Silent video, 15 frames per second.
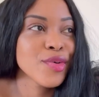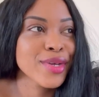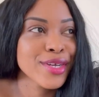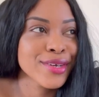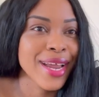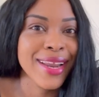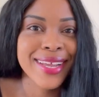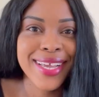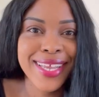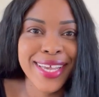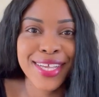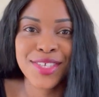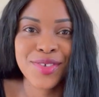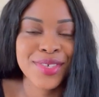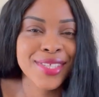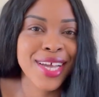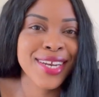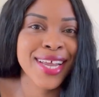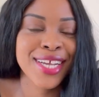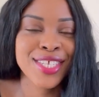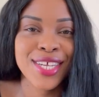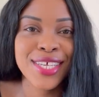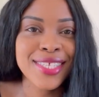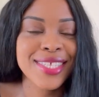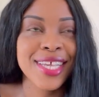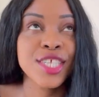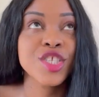You're not eating, so it's not digesting.